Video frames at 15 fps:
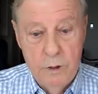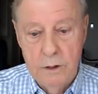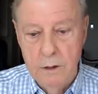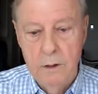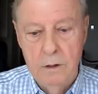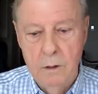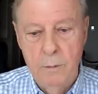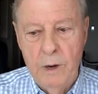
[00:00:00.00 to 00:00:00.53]
but
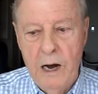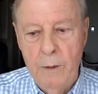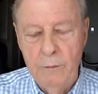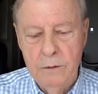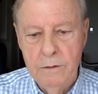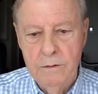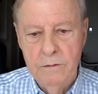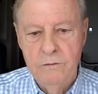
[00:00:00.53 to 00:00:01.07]
the
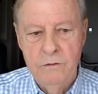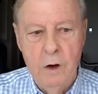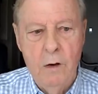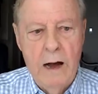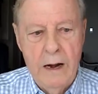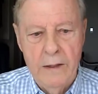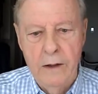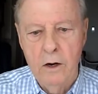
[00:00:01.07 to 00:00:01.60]
bomb
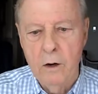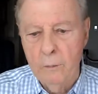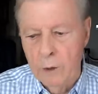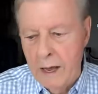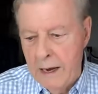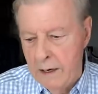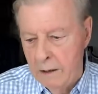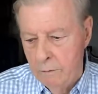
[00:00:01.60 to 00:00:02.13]
fell out of the
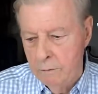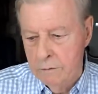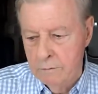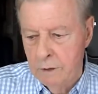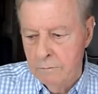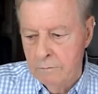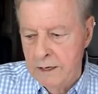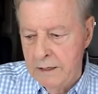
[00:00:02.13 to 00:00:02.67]
airplane
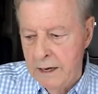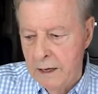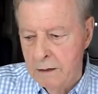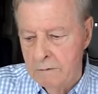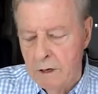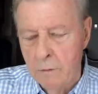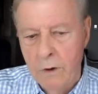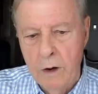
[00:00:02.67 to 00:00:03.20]
and went right
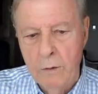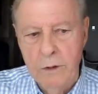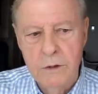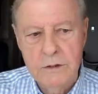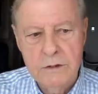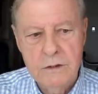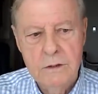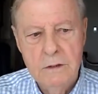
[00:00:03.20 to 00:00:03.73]
down the runway
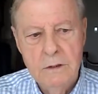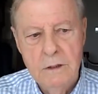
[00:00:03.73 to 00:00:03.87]
with us.